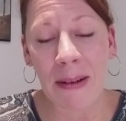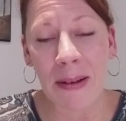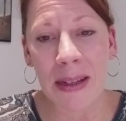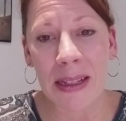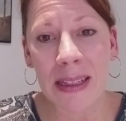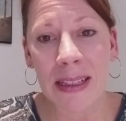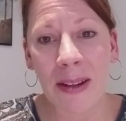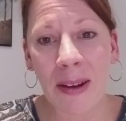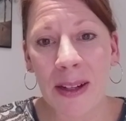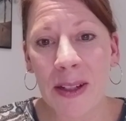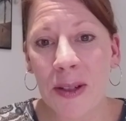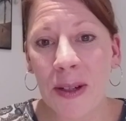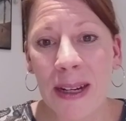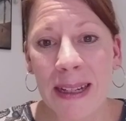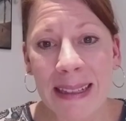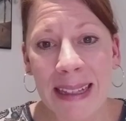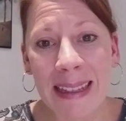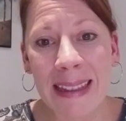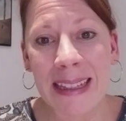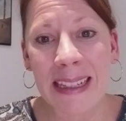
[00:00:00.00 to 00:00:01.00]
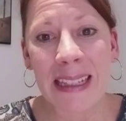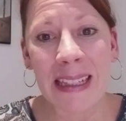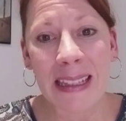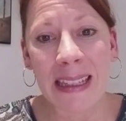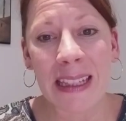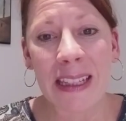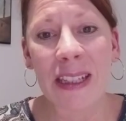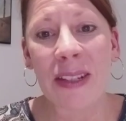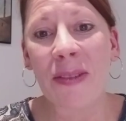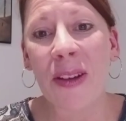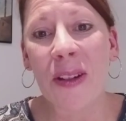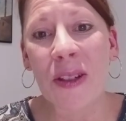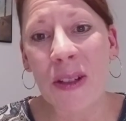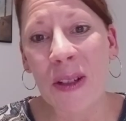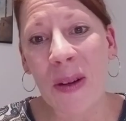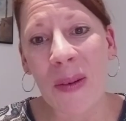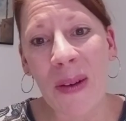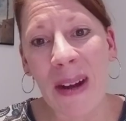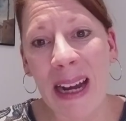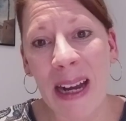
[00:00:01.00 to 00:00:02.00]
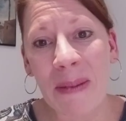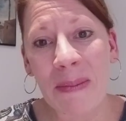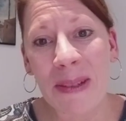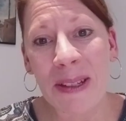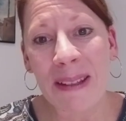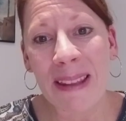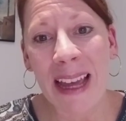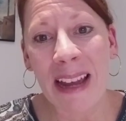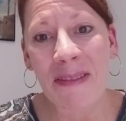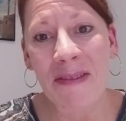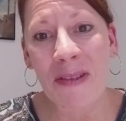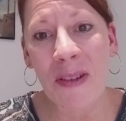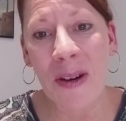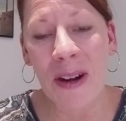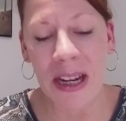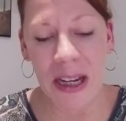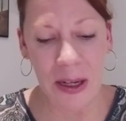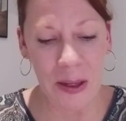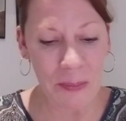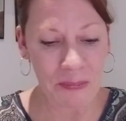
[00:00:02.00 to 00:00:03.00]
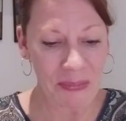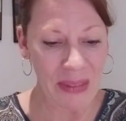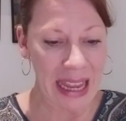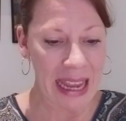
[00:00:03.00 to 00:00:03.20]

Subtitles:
And so I trust that this devotional will help do that for you.